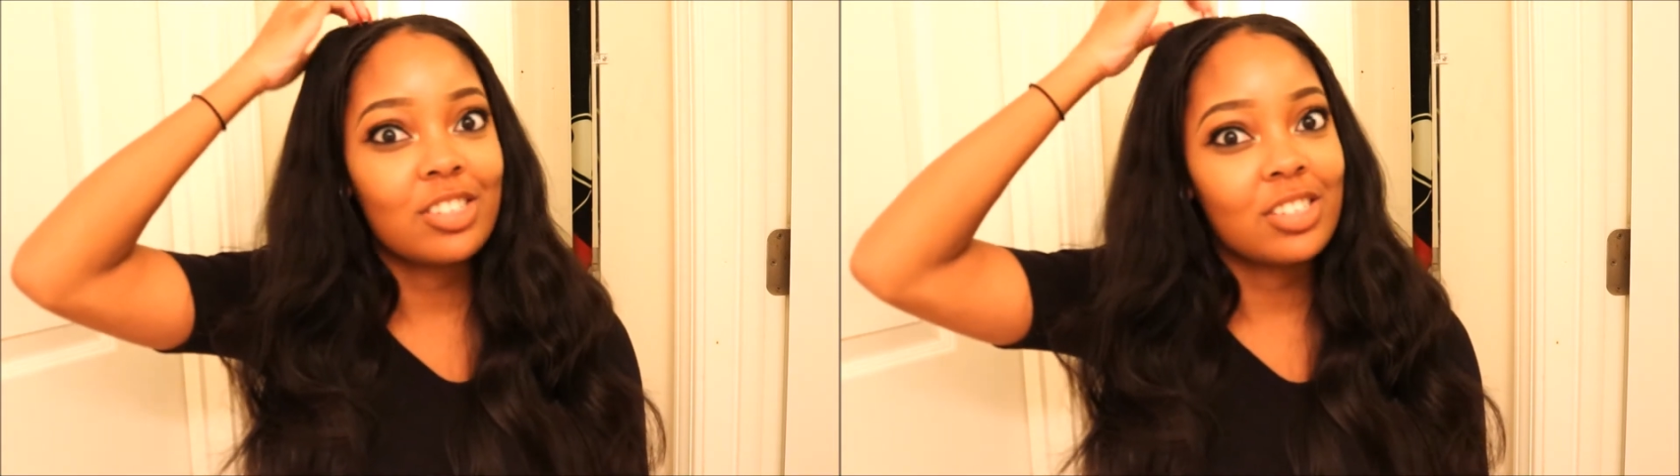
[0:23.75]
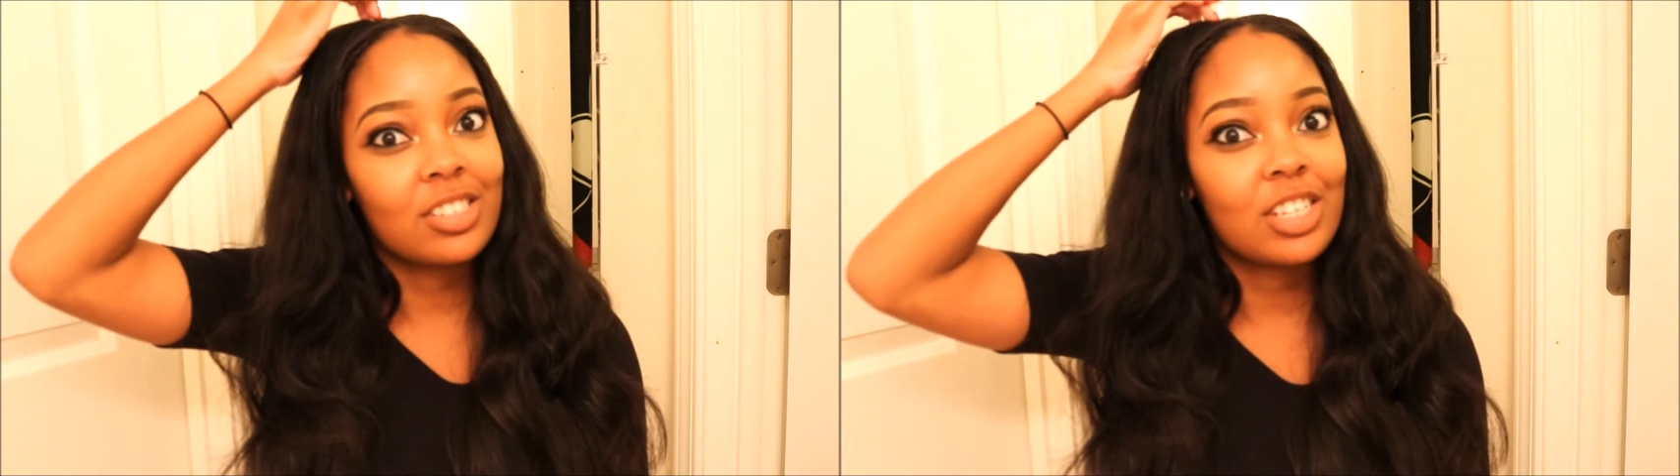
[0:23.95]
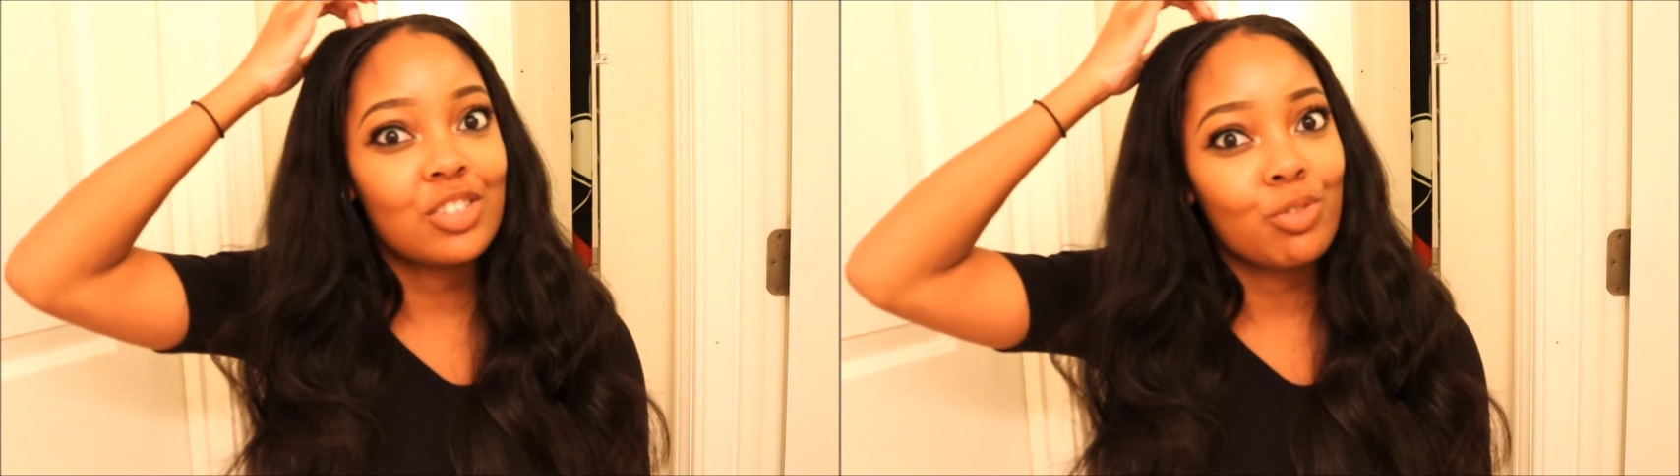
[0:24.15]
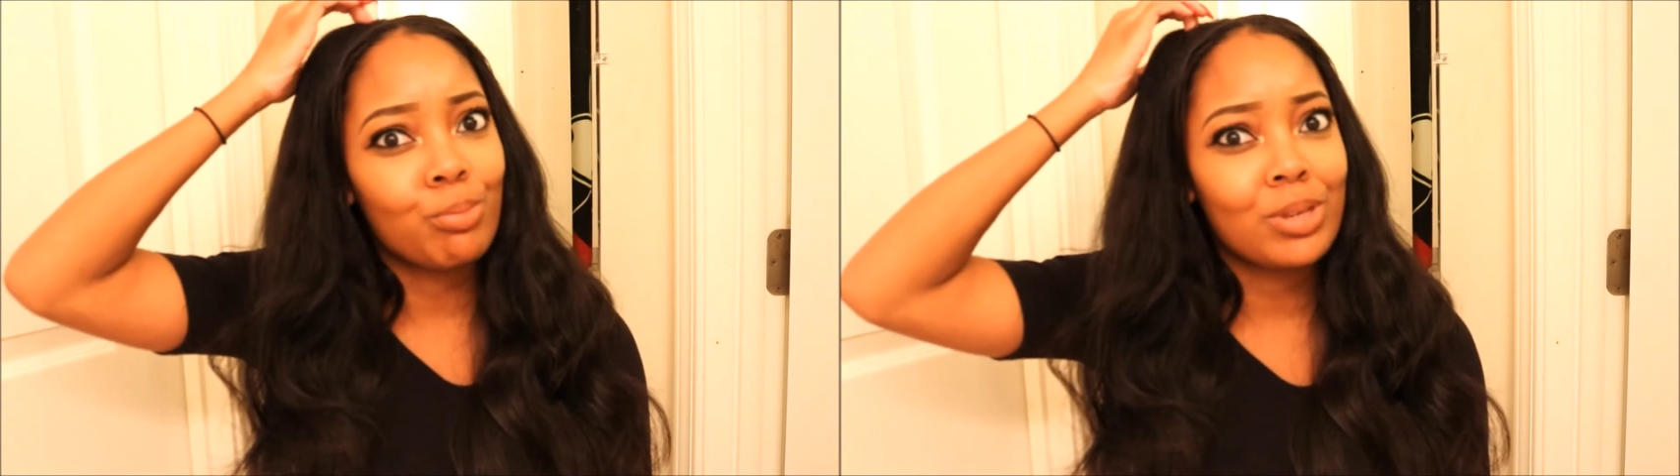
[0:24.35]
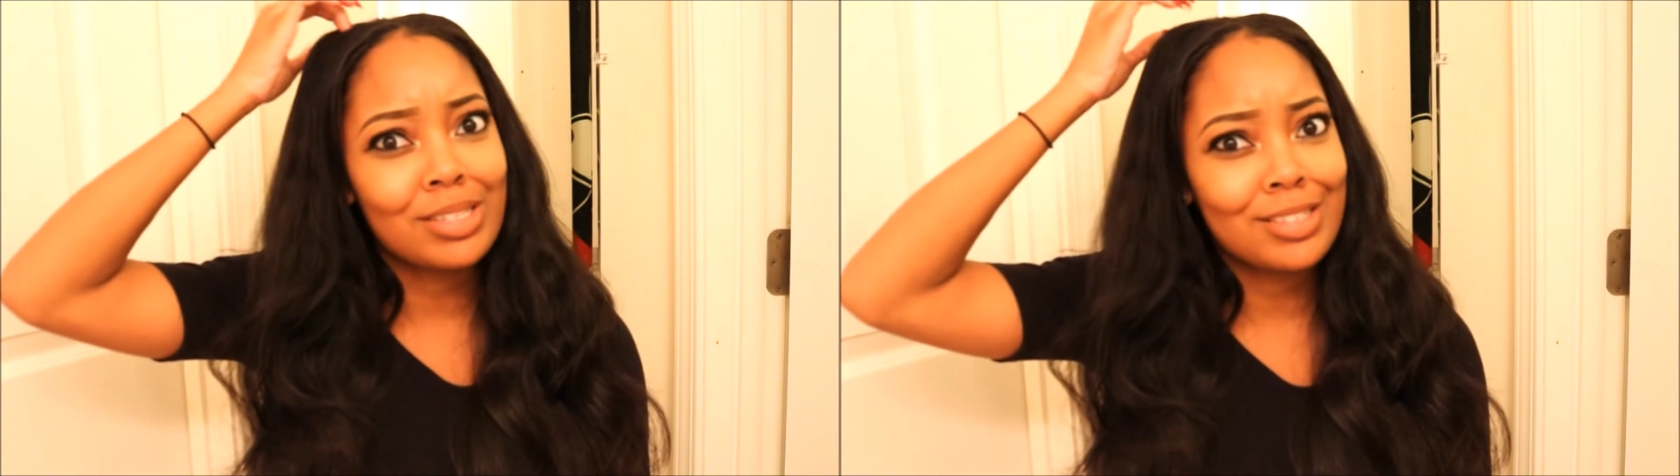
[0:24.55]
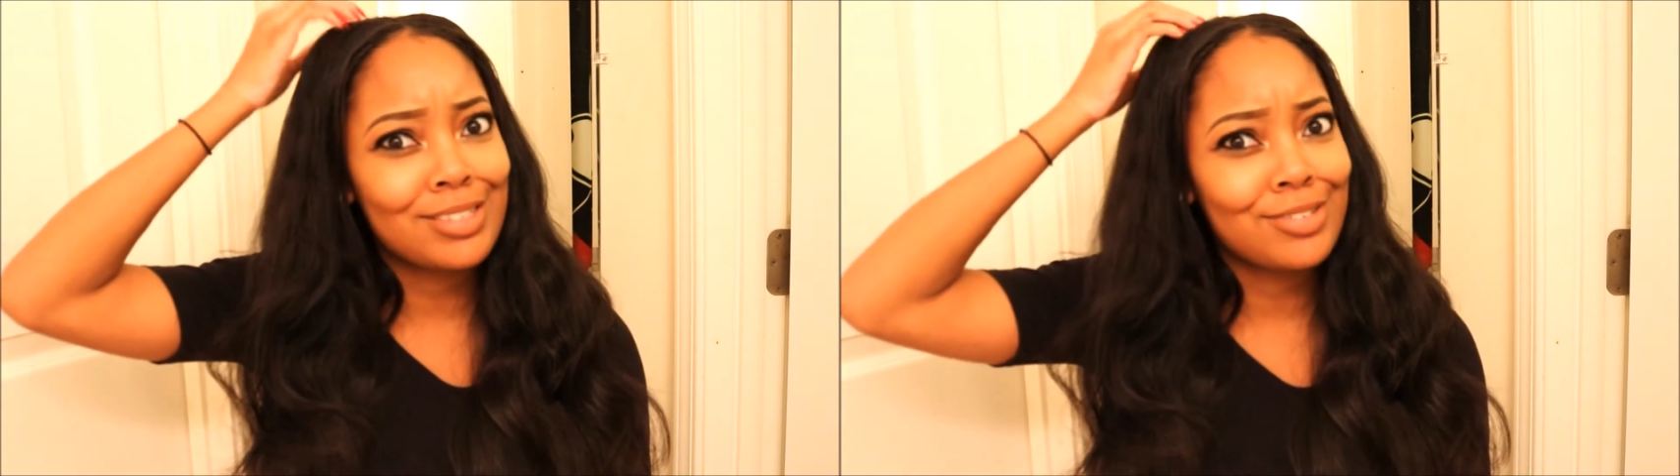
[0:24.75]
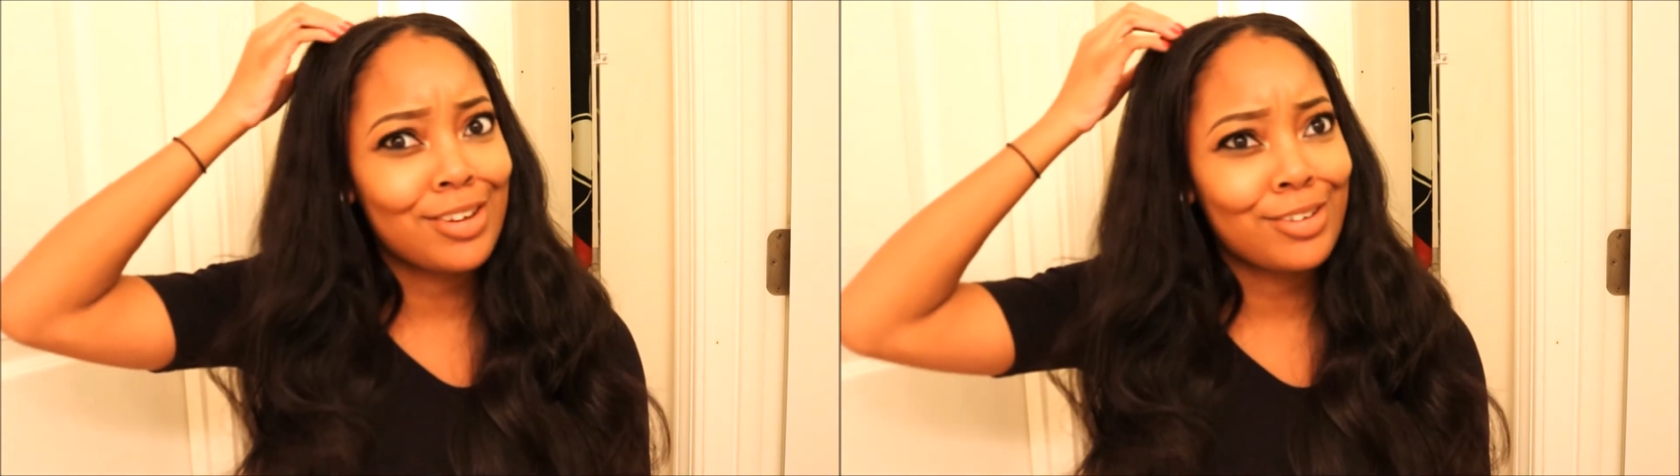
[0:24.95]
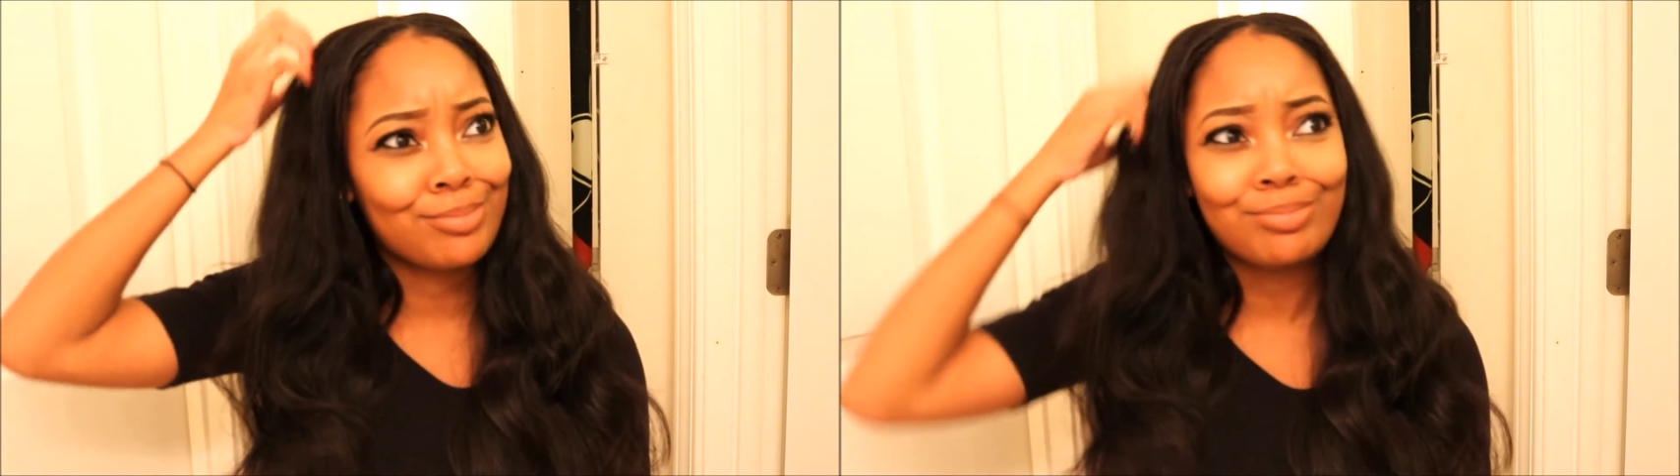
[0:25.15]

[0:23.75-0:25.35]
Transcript: successful business, you know.